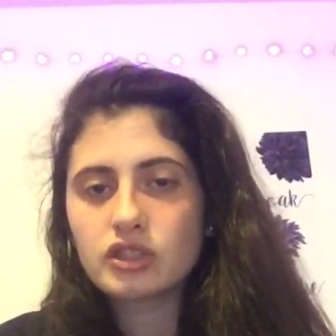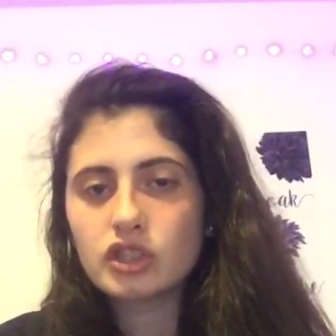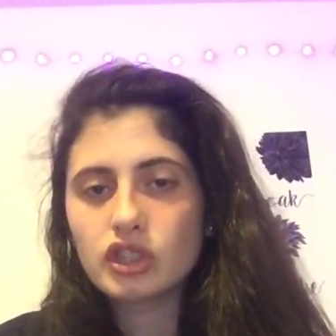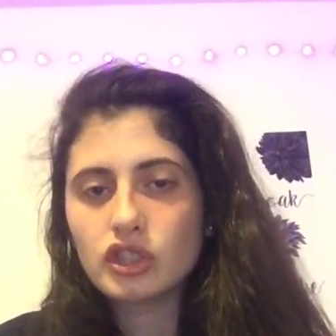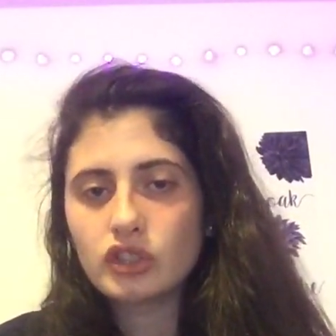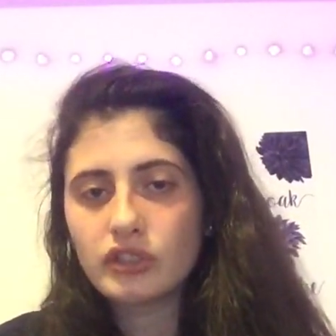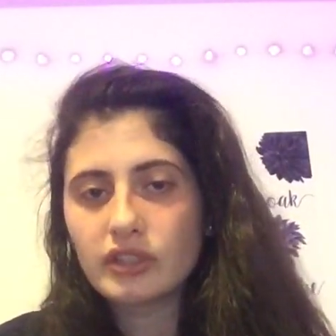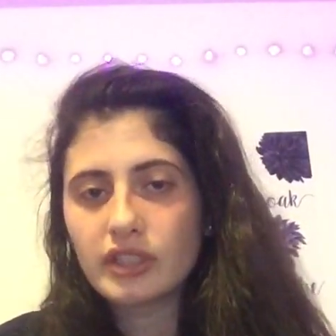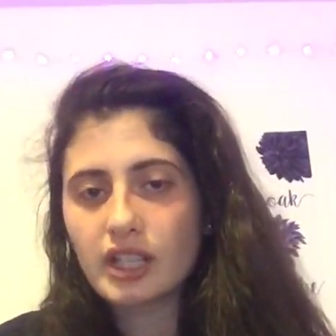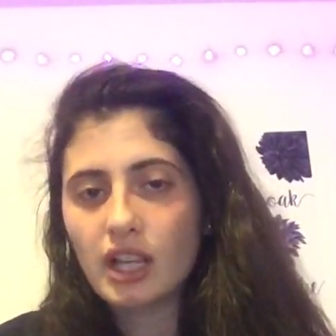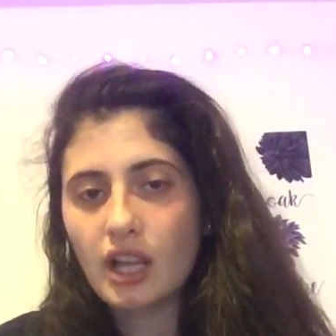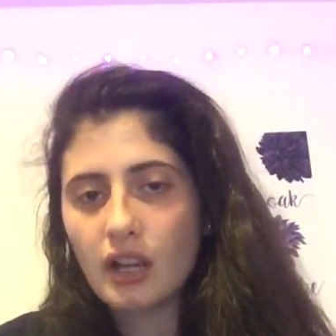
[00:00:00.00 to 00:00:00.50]

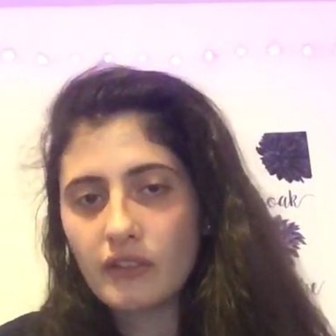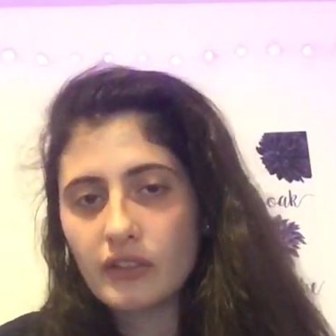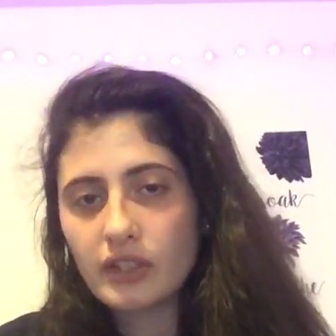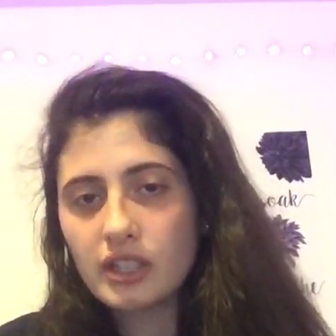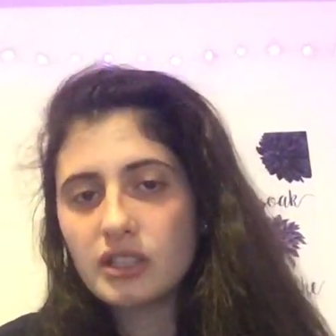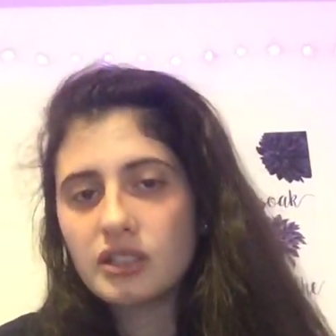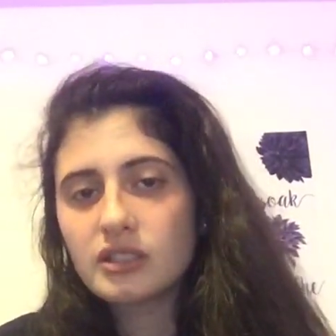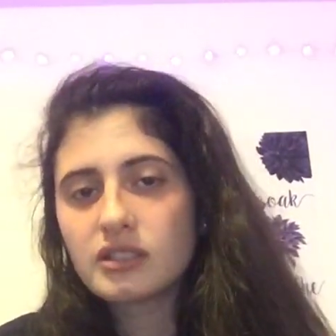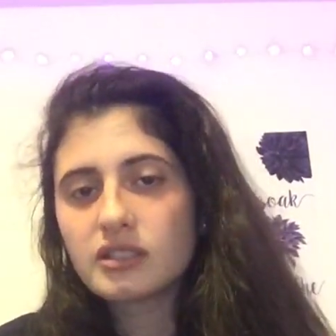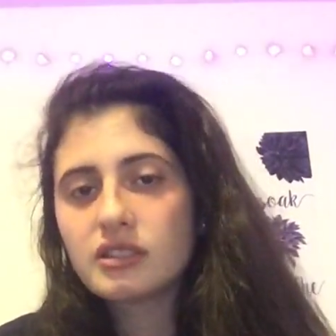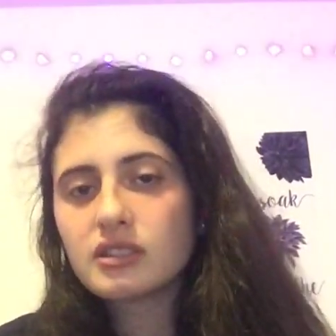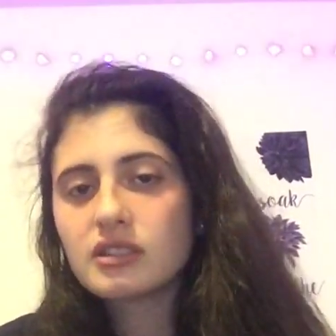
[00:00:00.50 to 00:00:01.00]
to
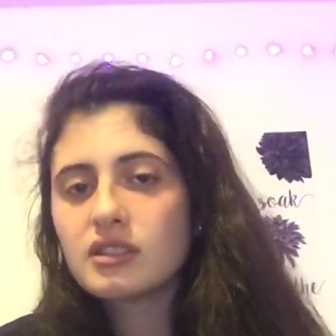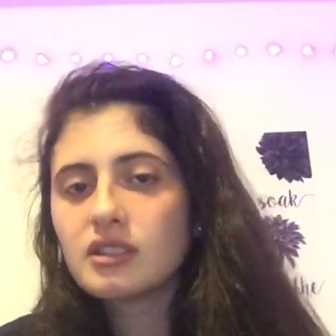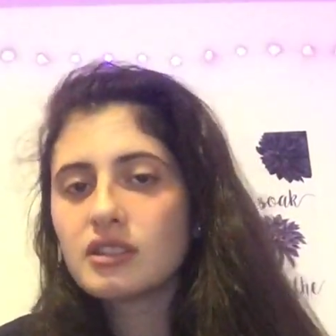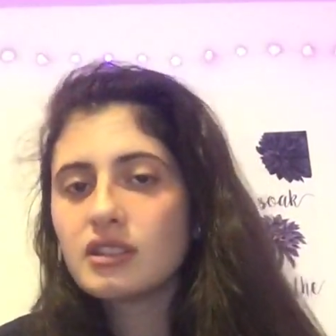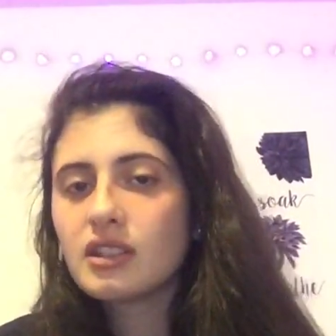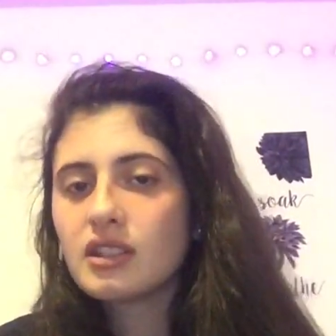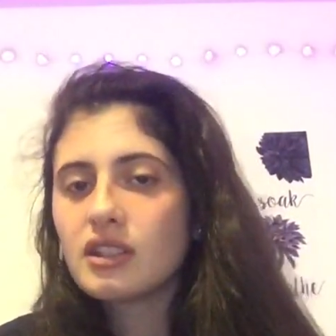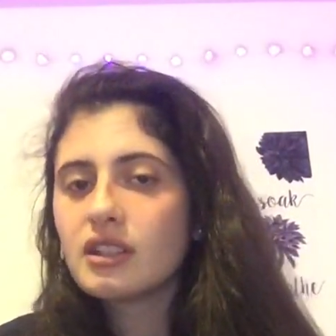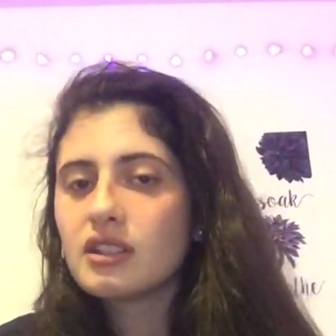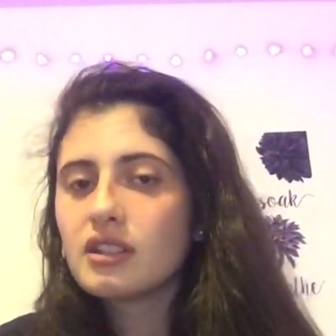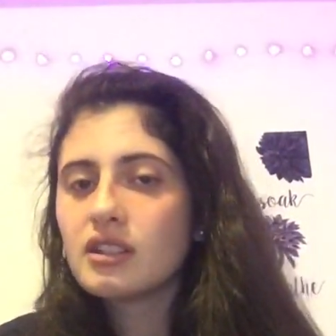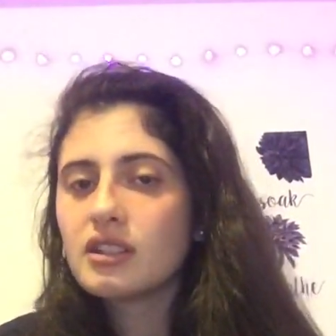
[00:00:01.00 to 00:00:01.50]
recover.
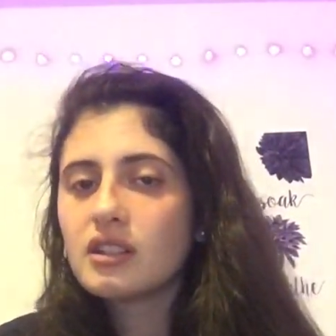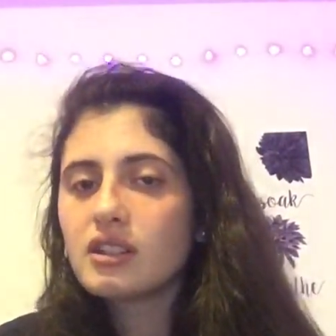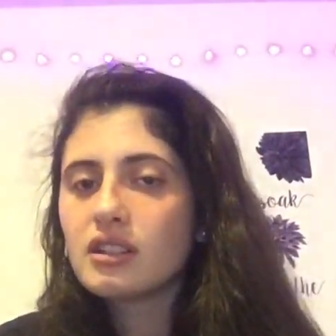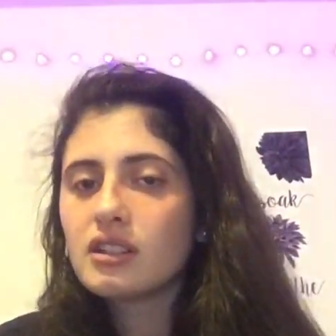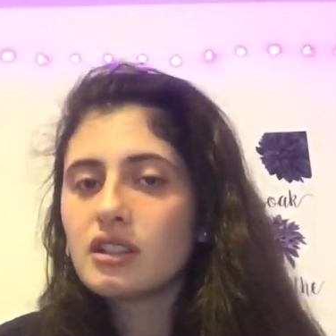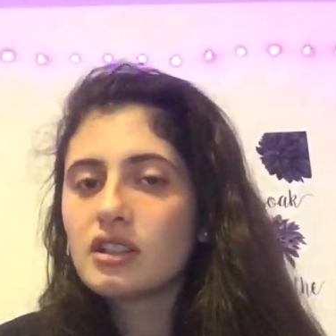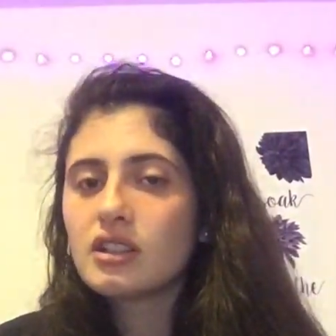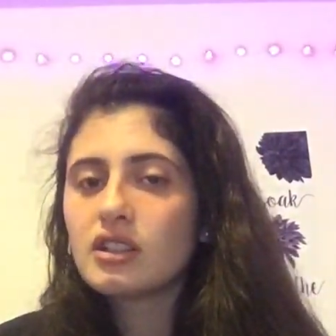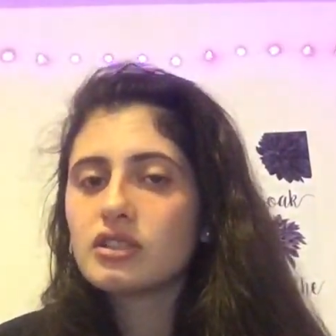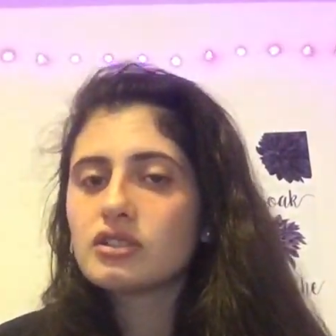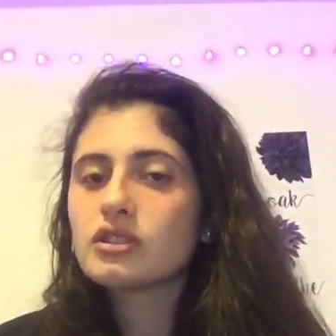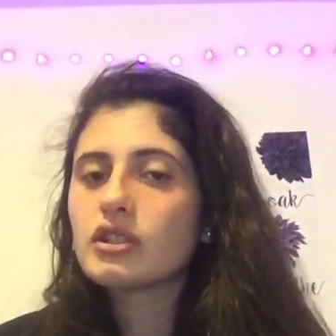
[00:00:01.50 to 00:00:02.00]

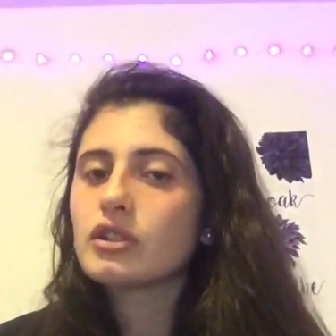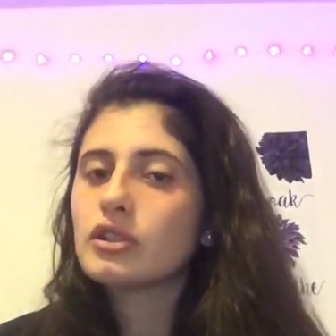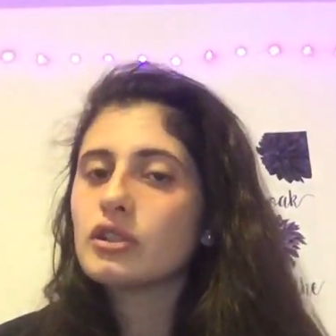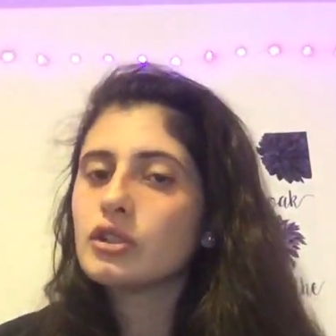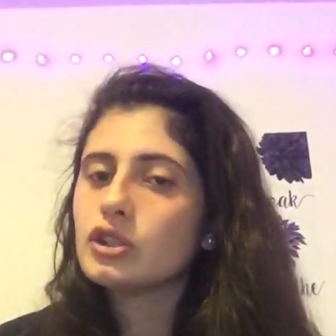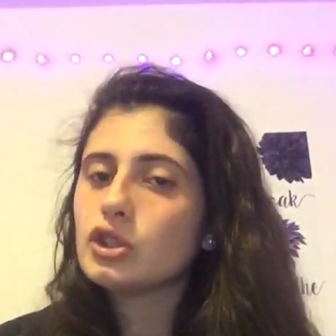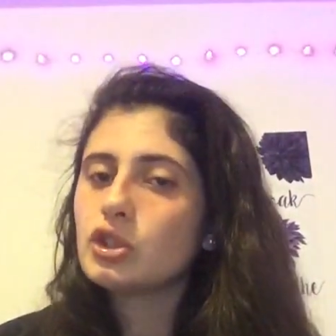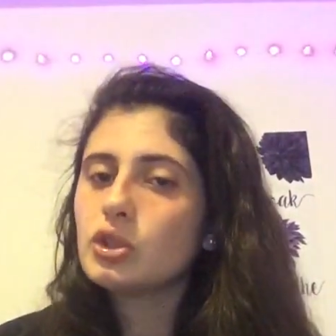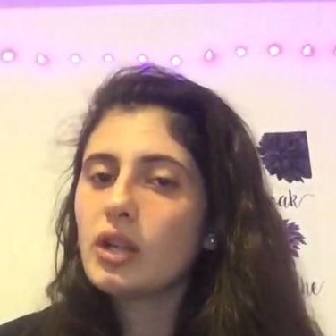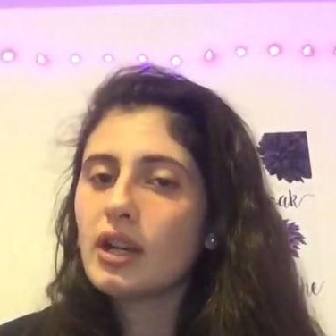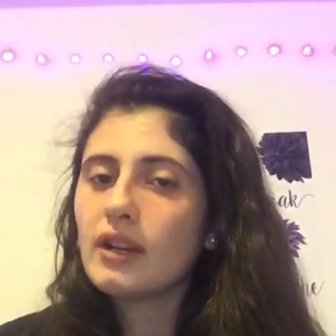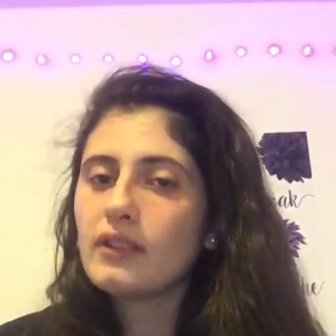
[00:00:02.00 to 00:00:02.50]
So
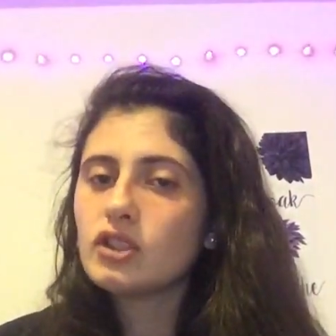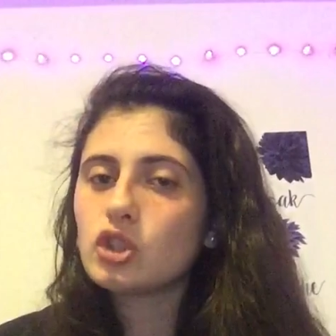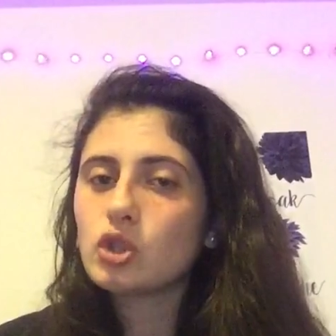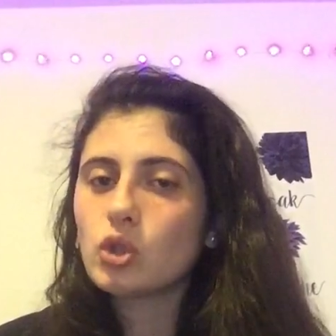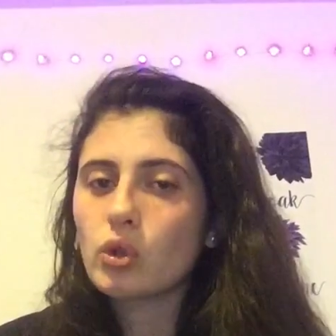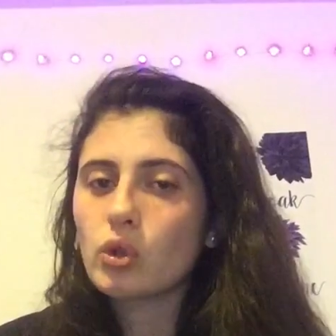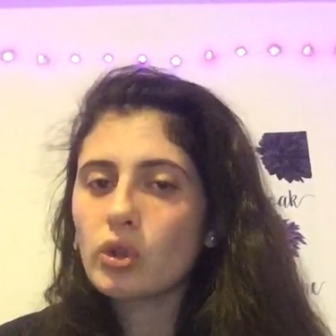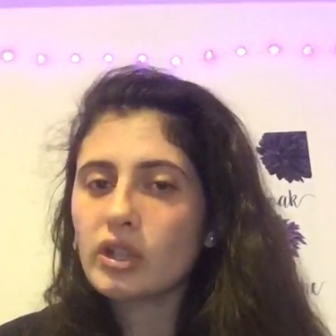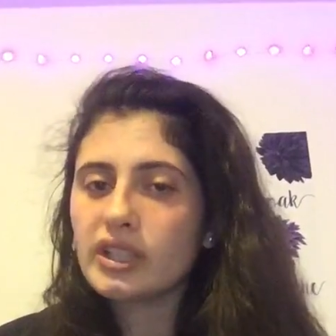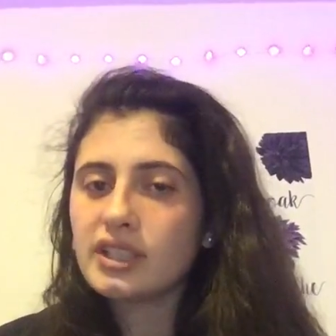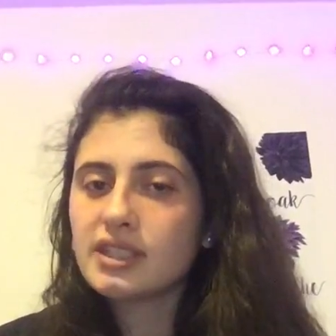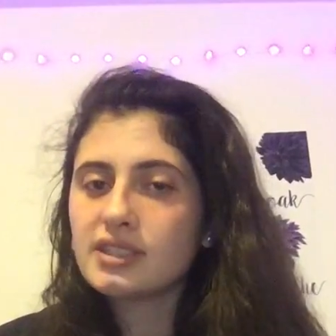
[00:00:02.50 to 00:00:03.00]
you do have a
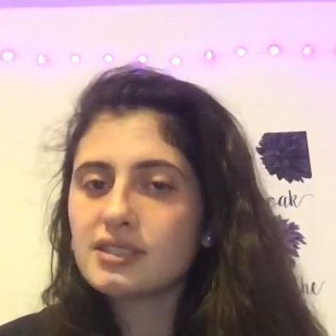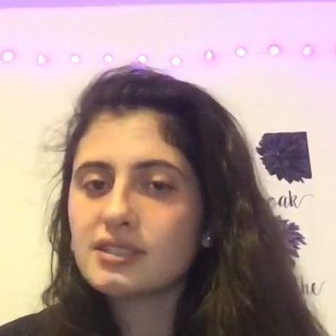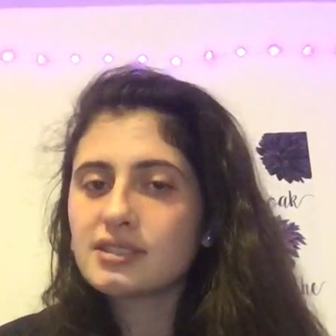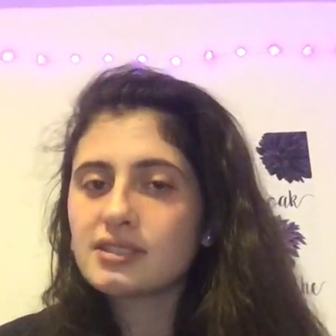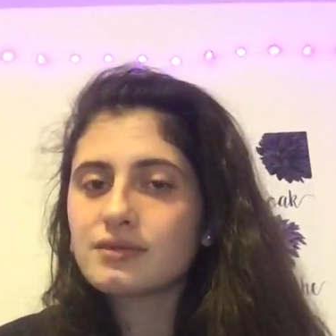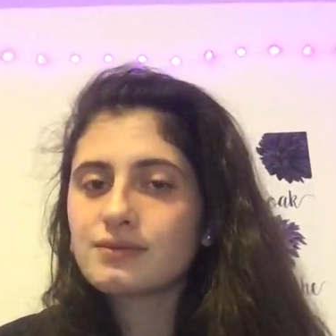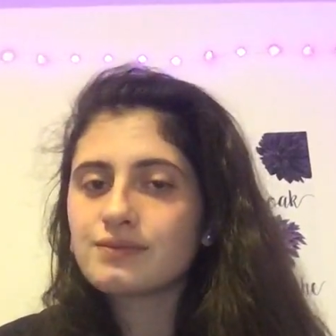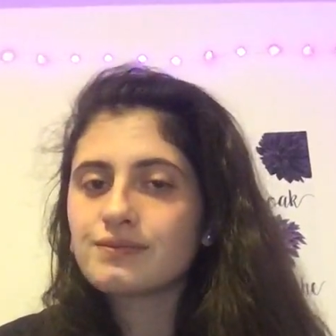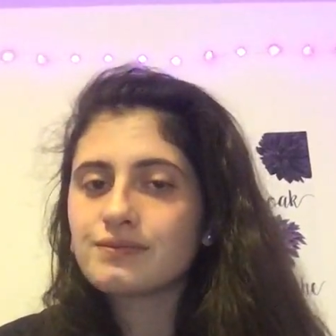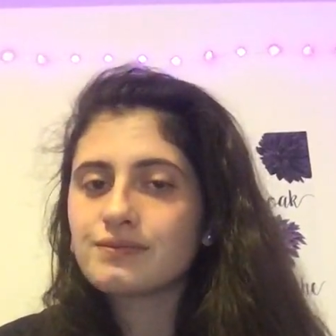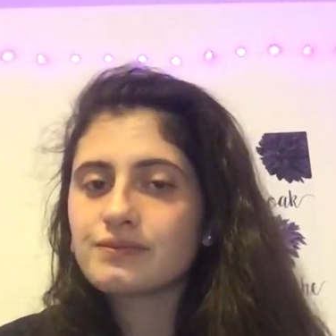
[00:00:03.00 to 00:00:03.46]
choice.